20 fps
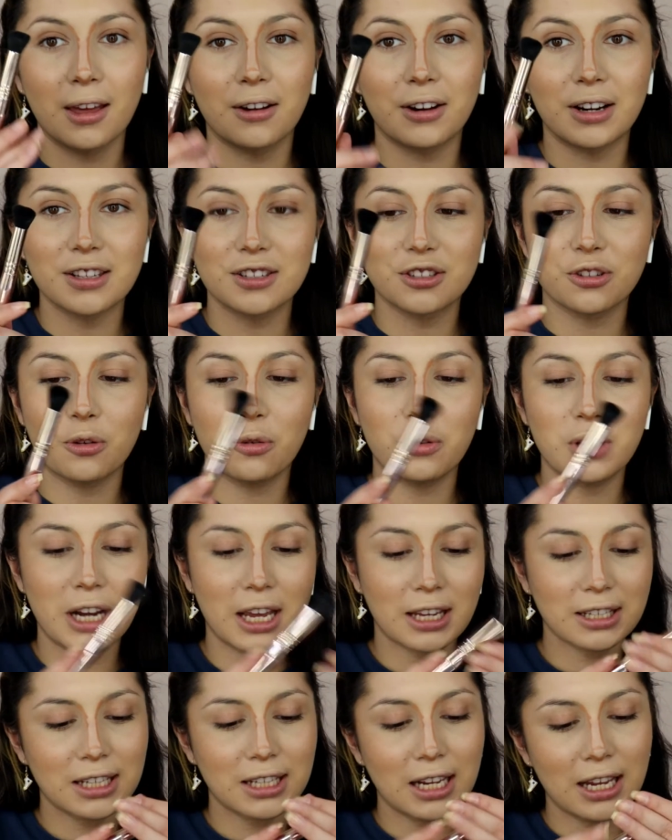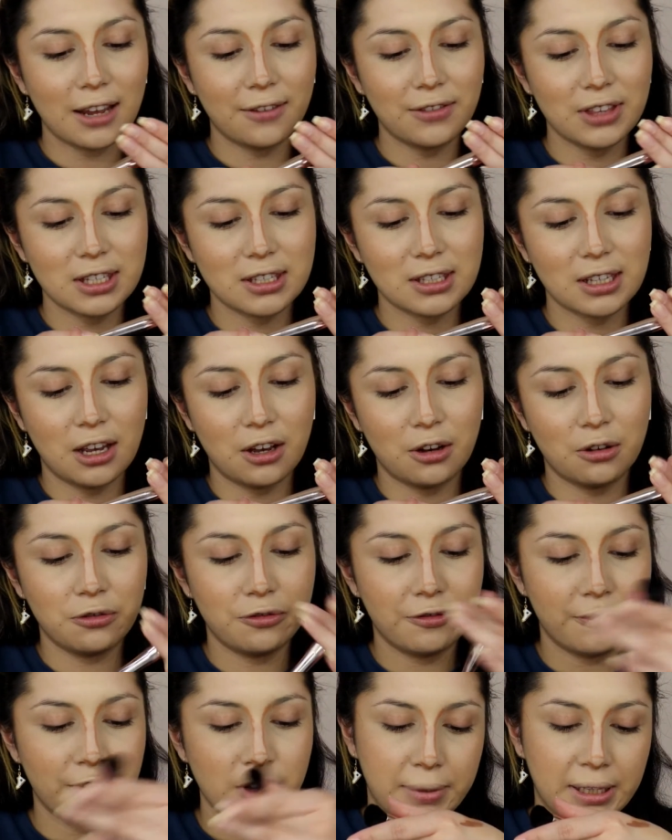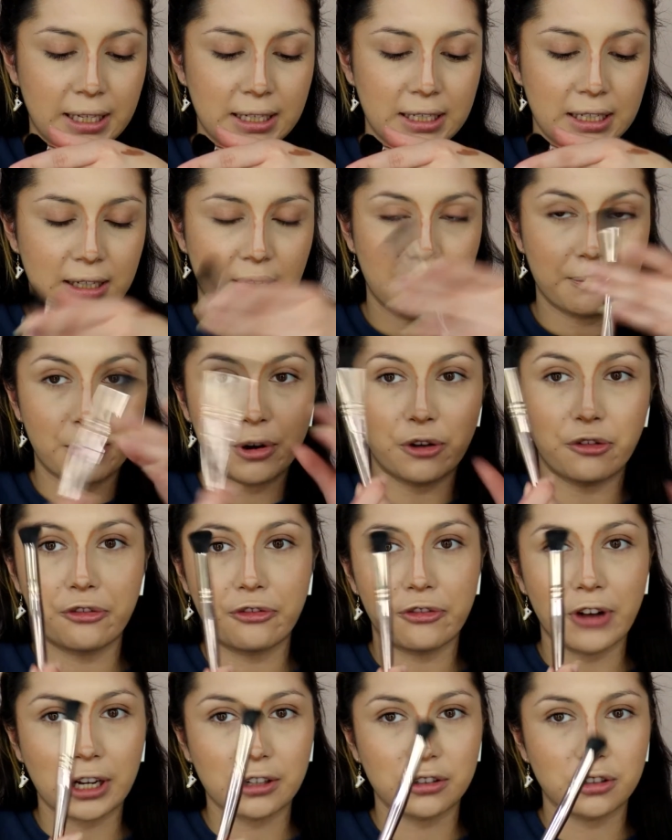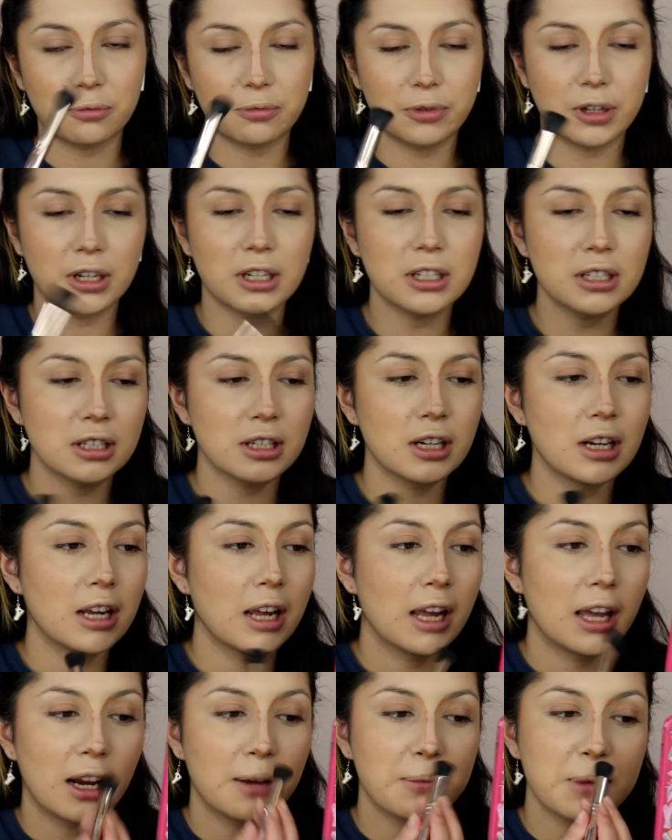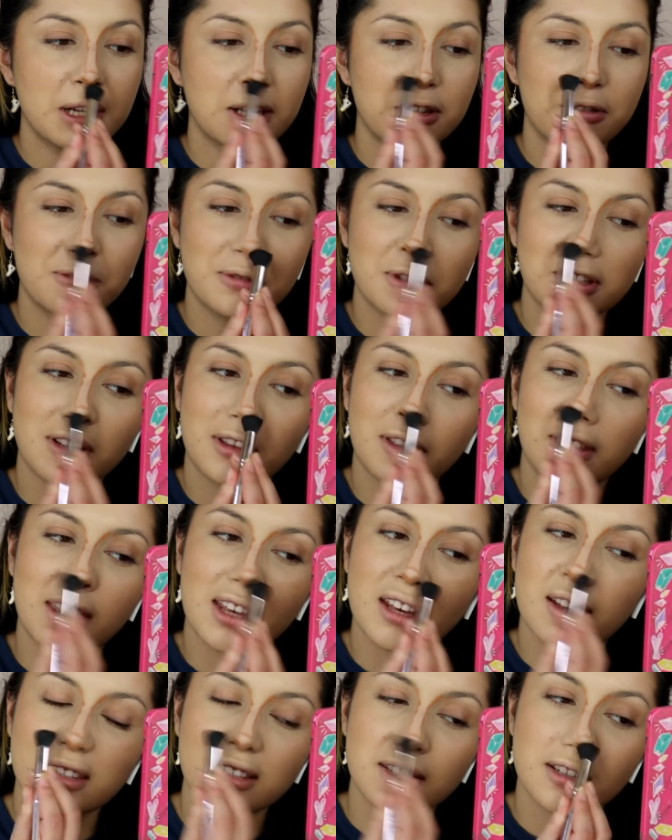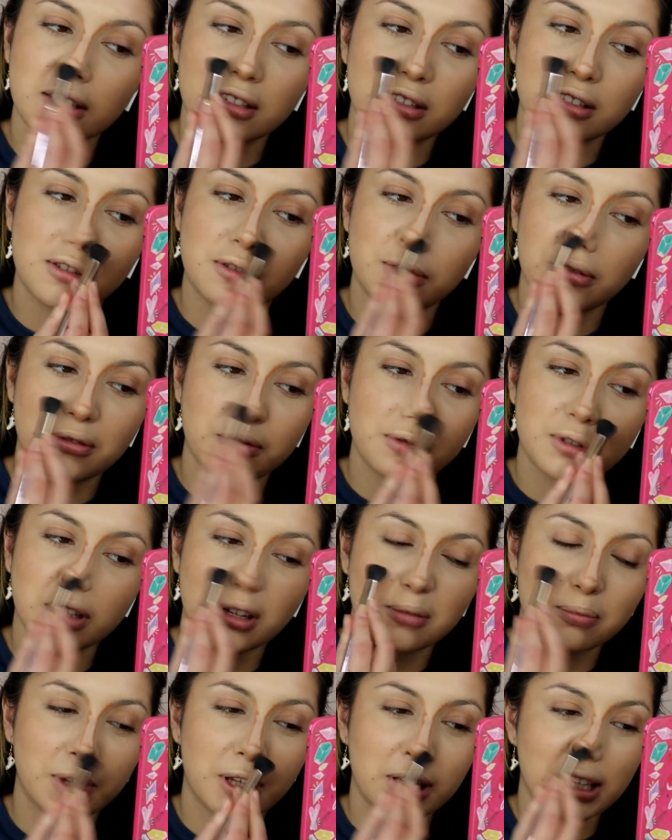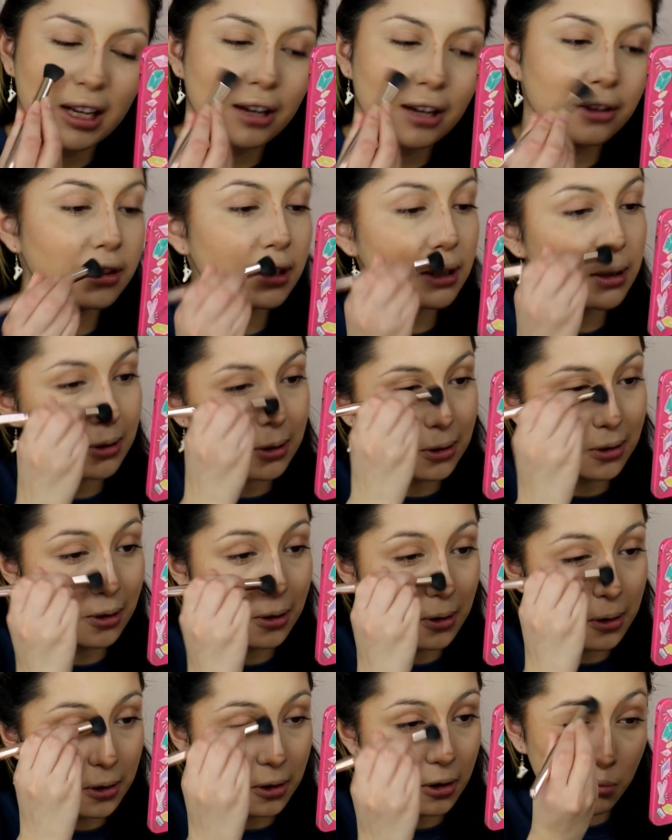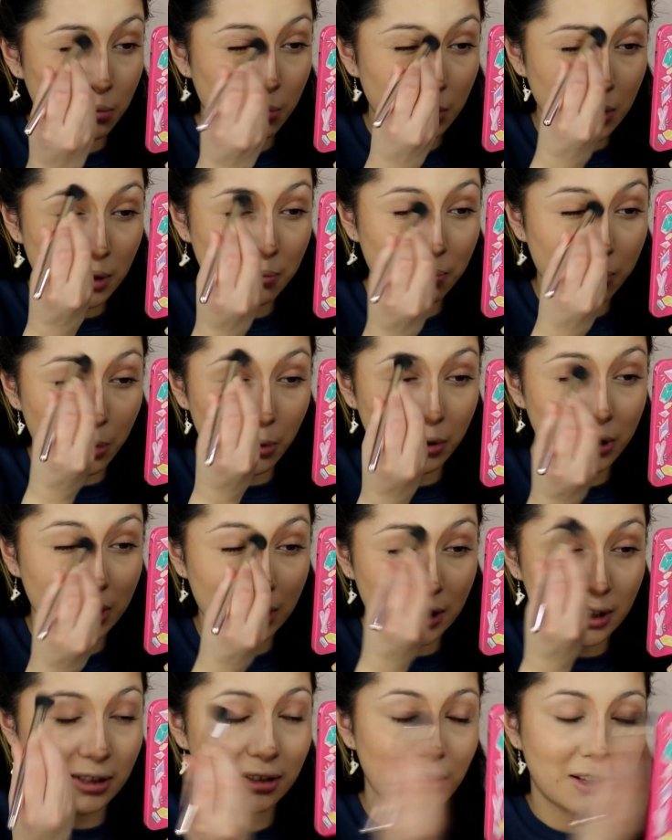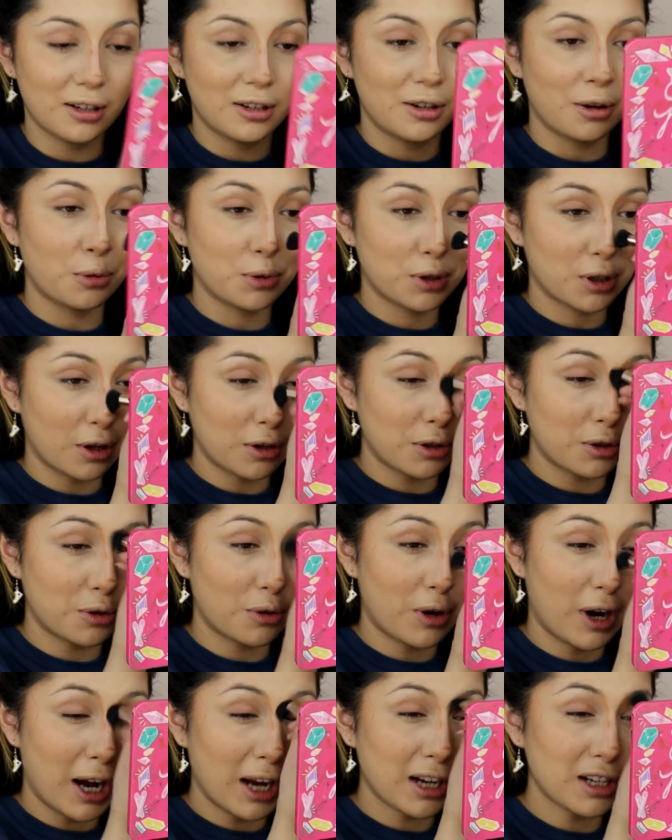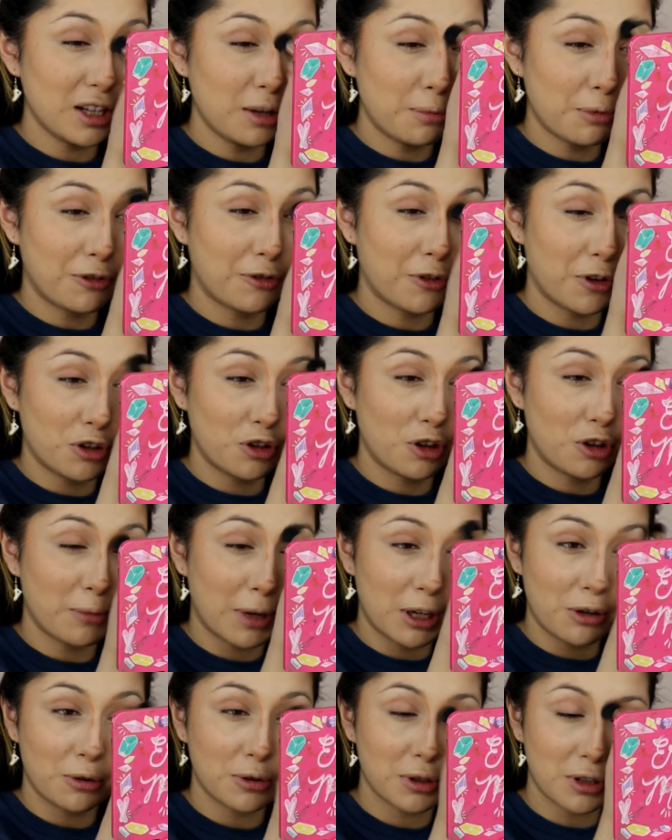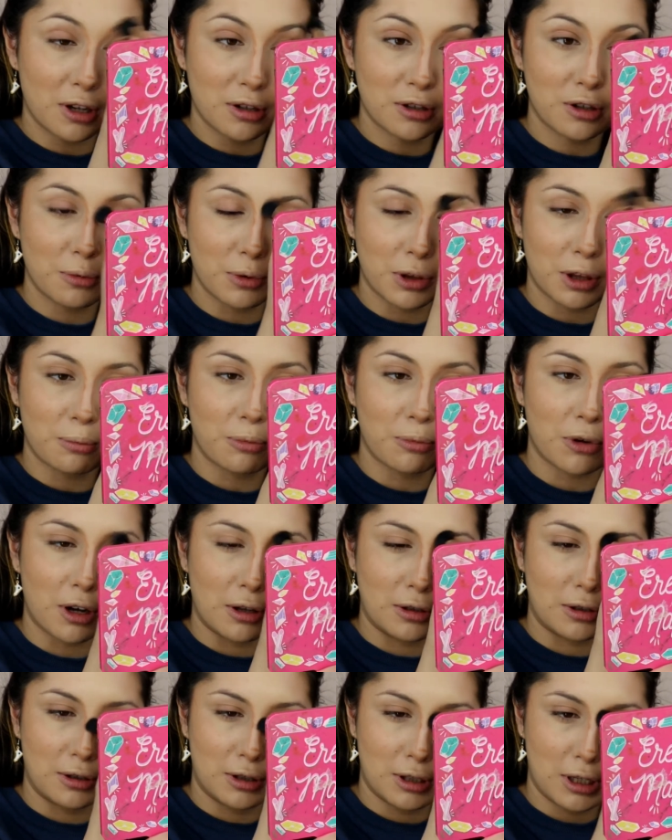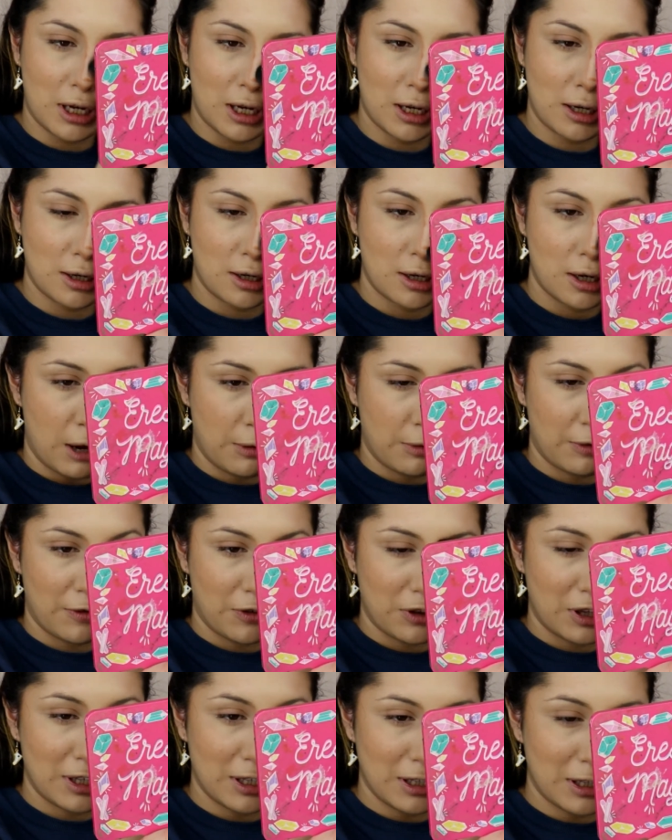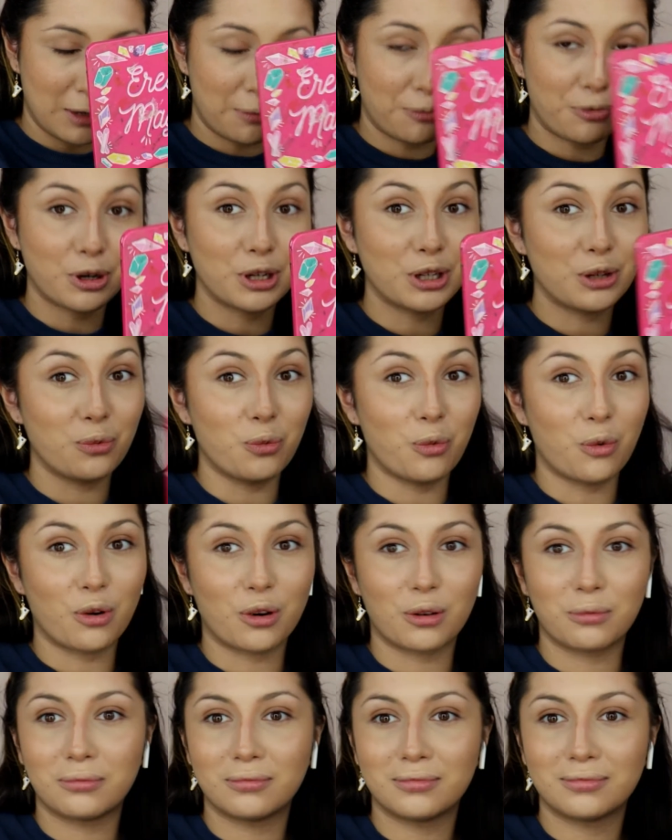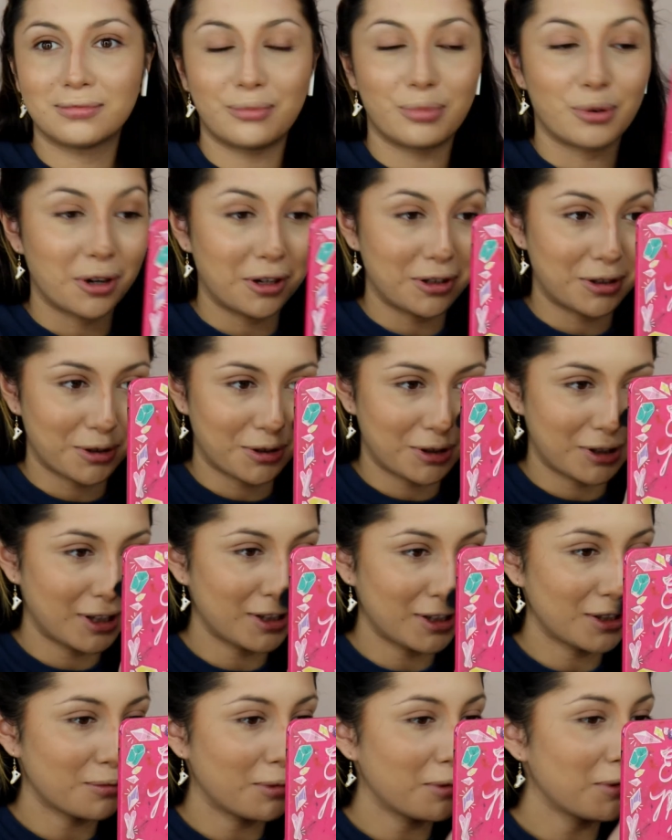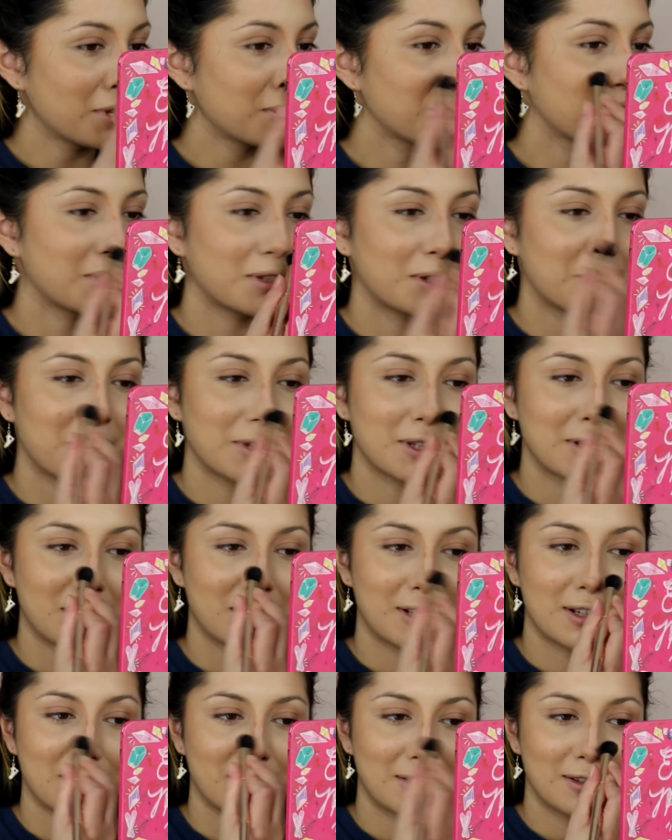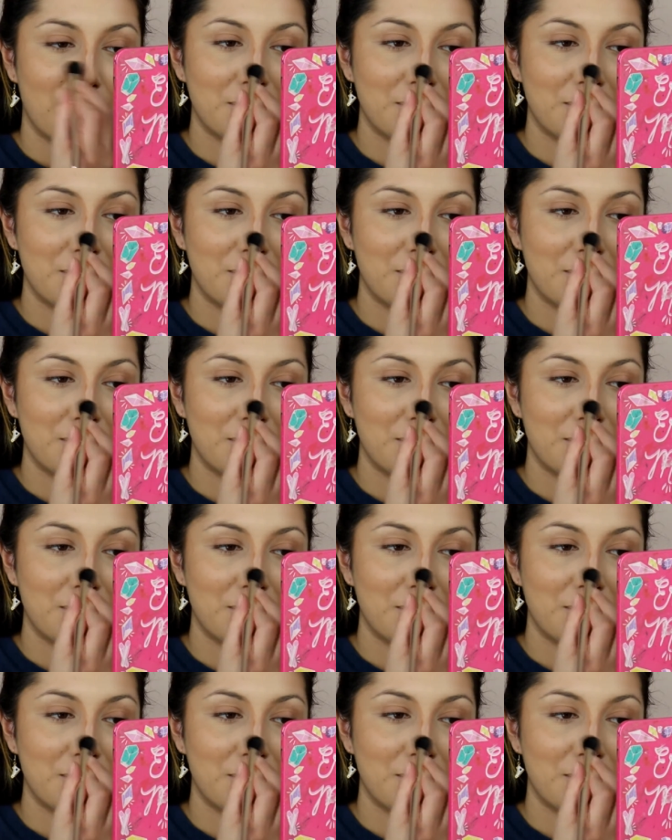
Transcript: All right, so next I have this e.l.f. Blending Perfector brush. And I'm gonna use this to start blending out this really poorly done nose contour. I actually prefer doing my nose contour with the bronzer shade. However, this is a pretty warm bronzer shade, so maybe this wasn't the best idea.